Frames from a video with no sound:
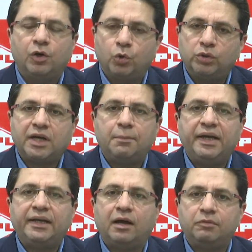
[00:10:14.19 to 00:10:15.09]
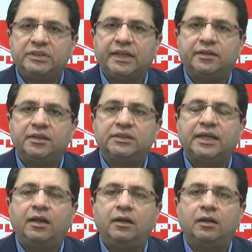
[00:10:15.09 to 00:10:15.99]
growth coming in our
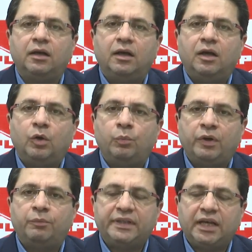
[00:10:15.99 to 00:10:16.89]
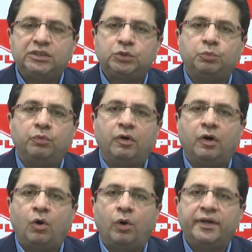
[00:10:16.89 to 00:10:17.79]
sectors, and with us
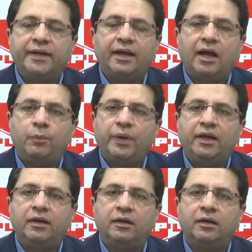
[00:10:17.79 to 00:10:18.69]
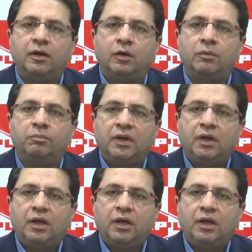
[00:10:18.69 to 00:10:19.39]
already having a